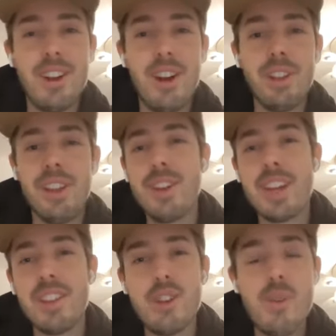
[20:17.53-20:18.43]
you know,
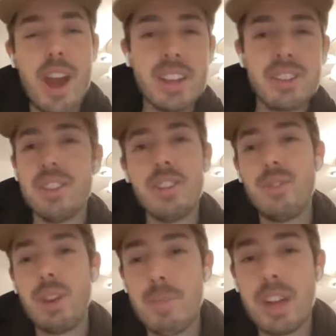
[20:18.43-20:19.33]
living in the U S
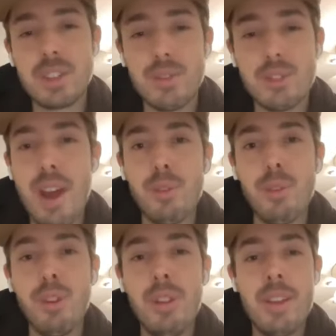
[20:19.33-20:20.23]
and doing a bunch of
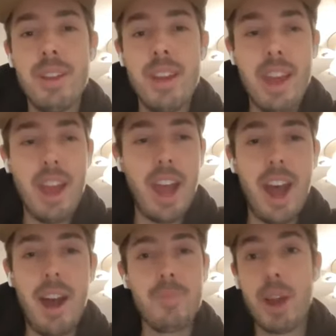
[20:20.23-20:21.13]
travel,
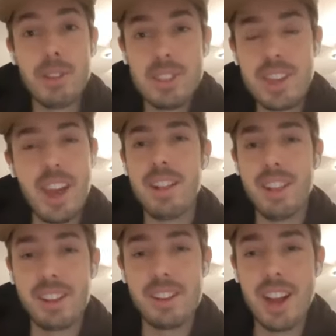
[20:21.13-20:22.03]
um, I was, yeah,
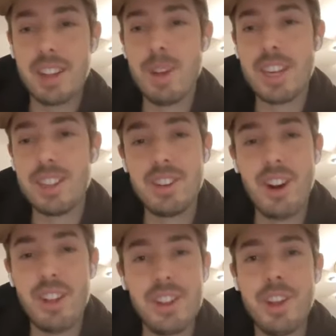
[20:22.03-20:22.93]
like you guys
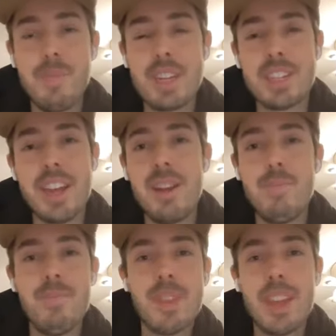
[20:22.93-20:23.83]
mentioned, on the Olympic
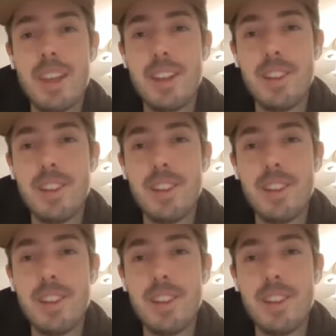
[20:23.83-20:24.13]
team,